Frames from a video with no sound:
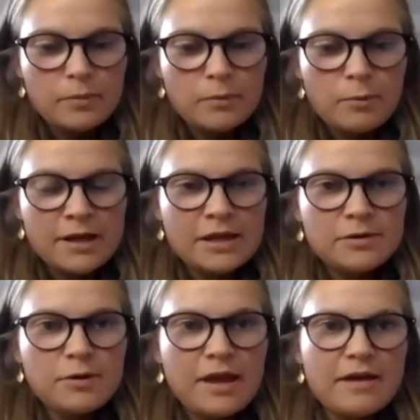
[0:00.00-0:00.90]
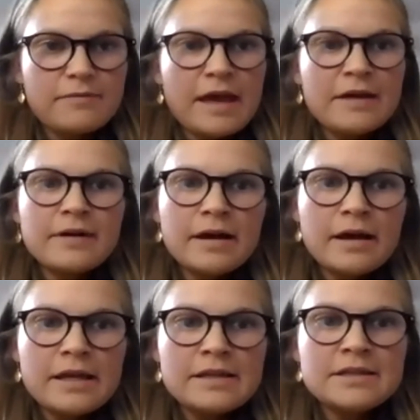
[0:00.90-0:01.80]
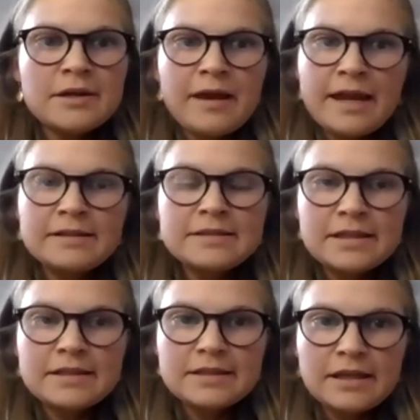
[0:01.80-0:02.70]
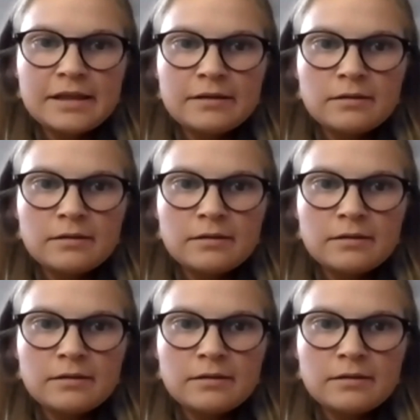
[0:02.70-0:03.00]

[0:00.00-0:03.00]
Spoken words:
whether you have ever interacted in,